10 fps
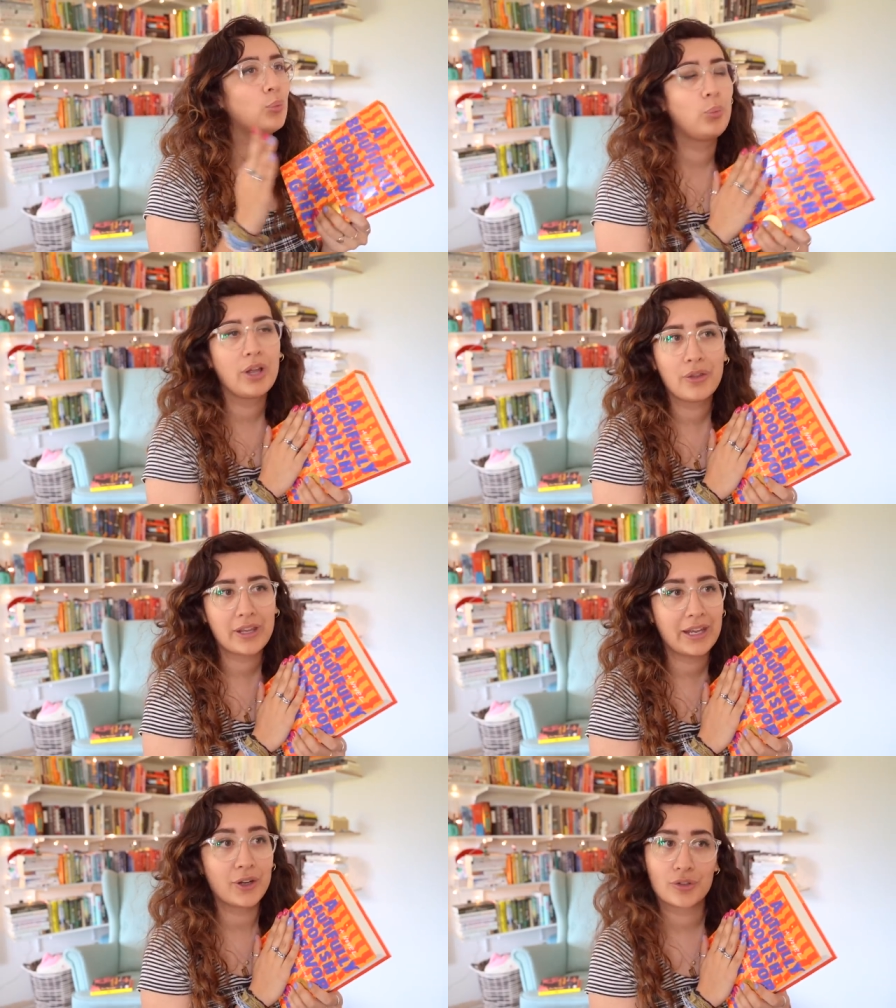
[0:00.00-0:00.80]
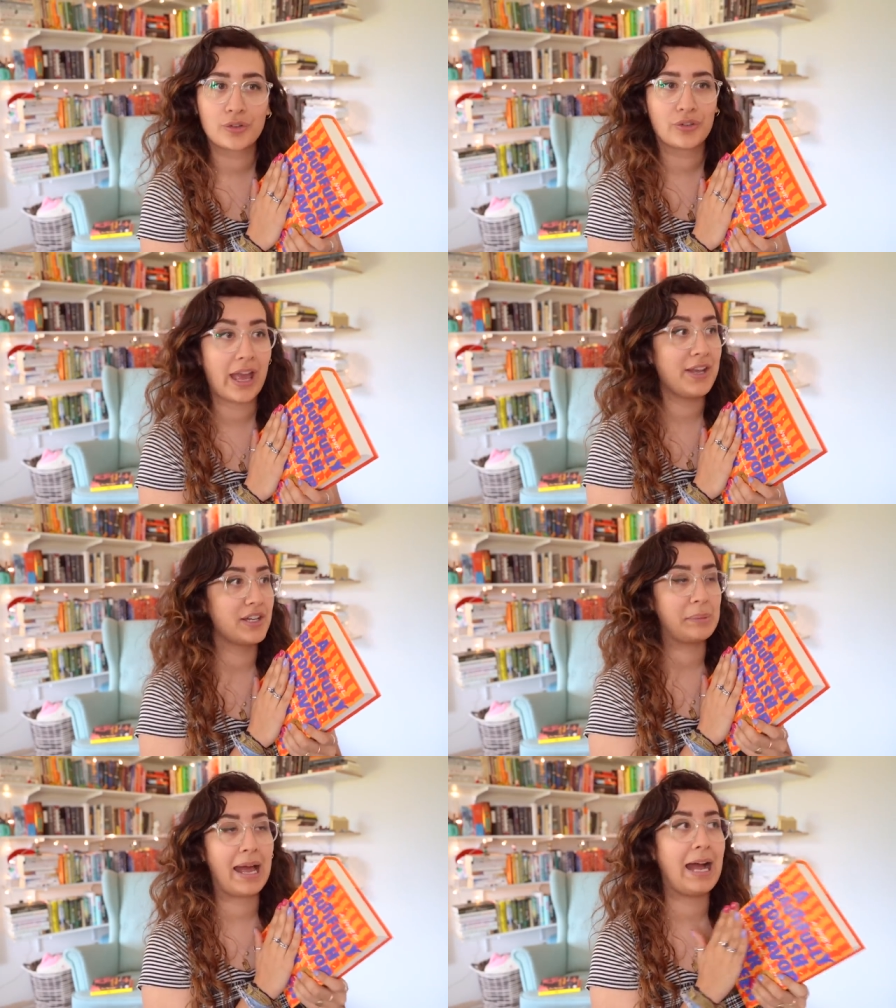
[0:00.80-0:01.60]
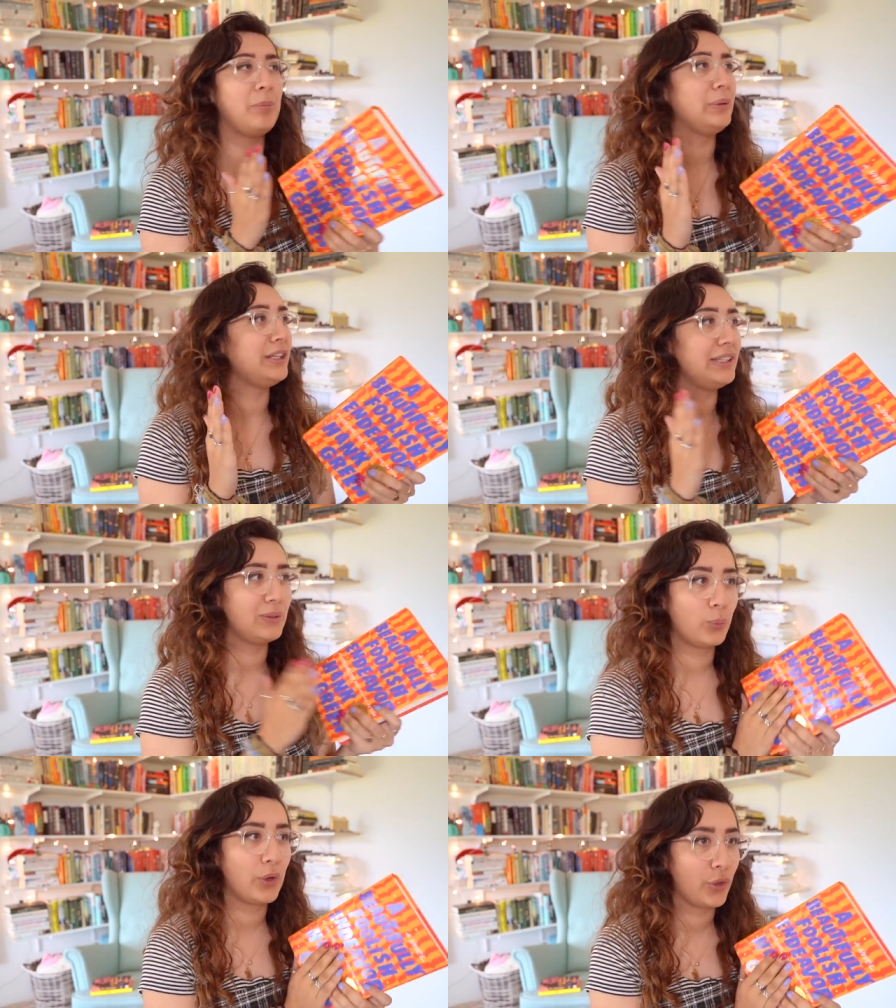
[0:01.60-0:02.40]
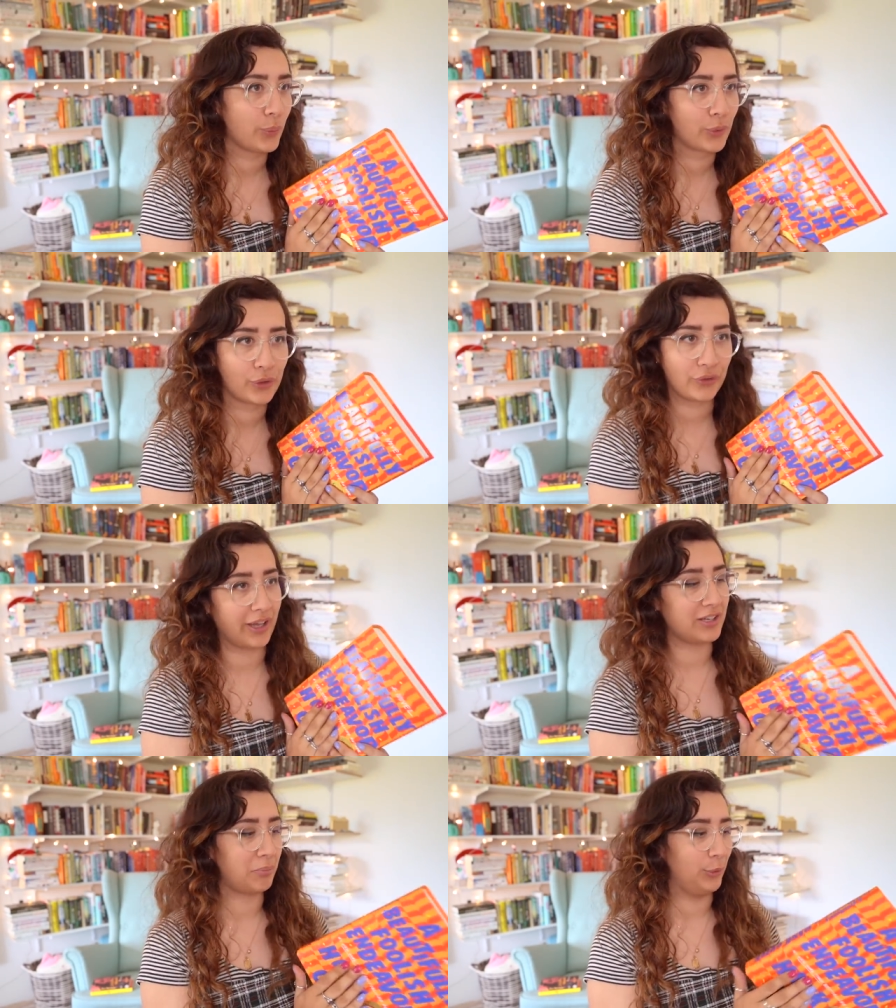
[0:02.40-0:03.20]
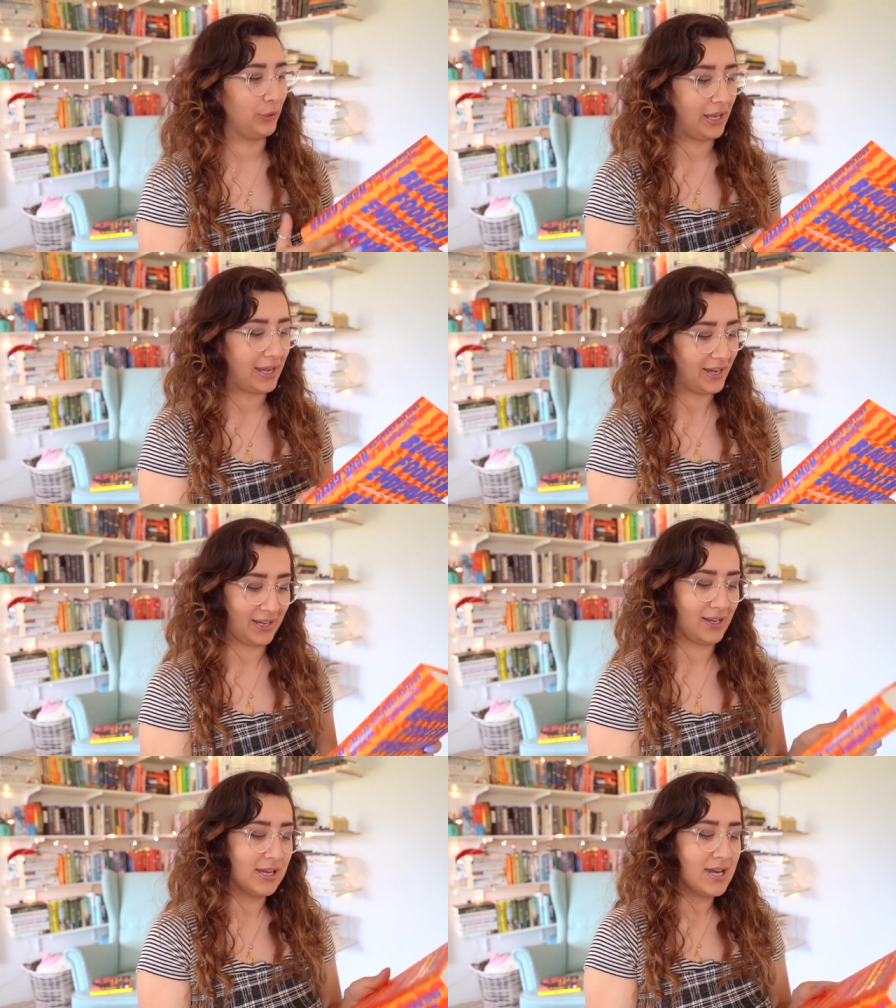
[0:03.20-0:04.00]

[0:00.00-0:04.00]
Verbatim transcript: Will the characters end up happy? Will the world end up okay?